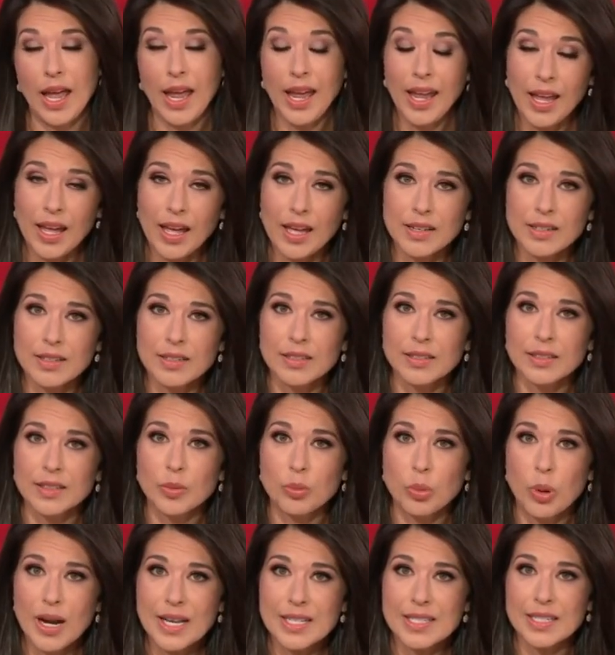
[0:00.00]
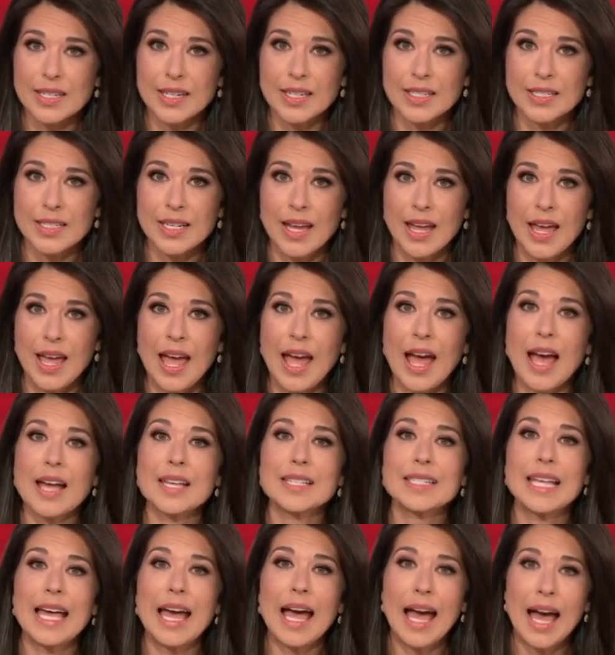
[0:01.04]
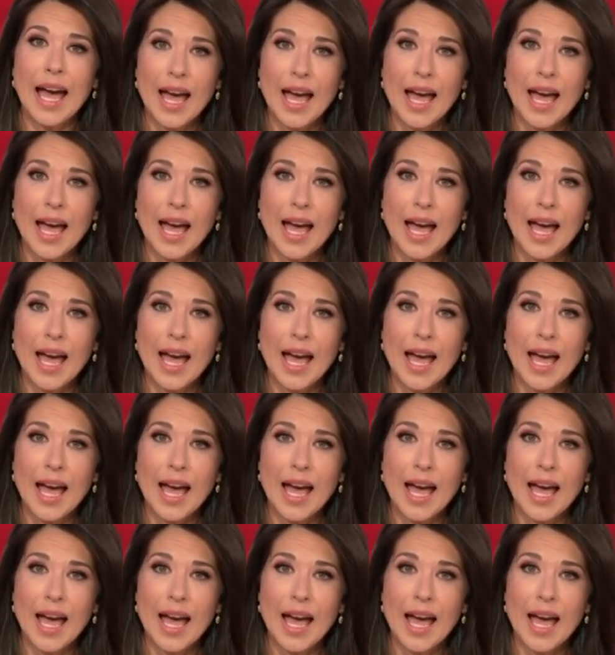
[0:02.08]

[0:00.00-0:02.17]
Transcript: And the president has